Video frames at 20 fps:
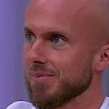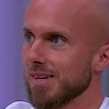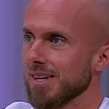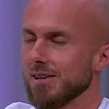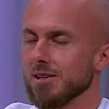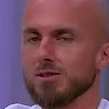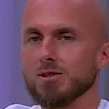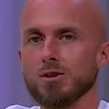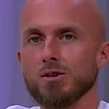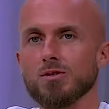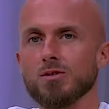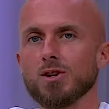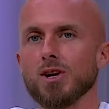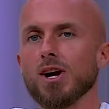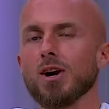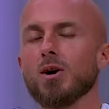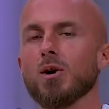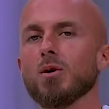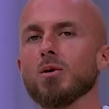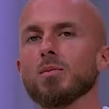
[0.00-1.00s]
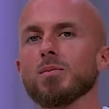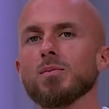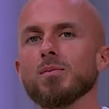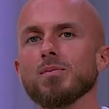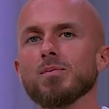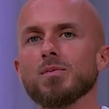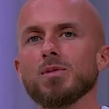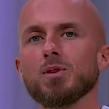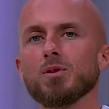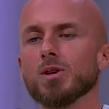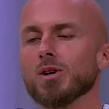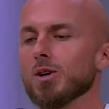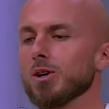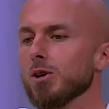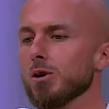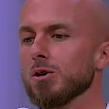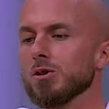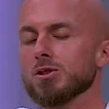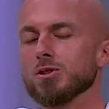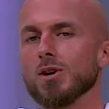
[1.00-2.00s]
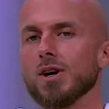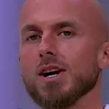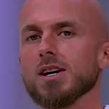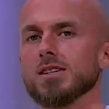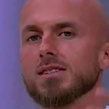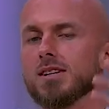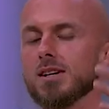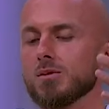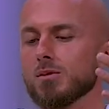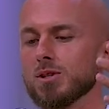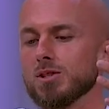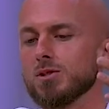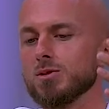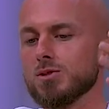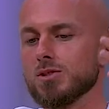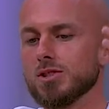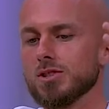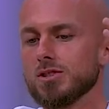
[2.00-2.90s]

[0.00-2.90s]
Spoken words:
So if you're at home, you can close your eyes and I want you just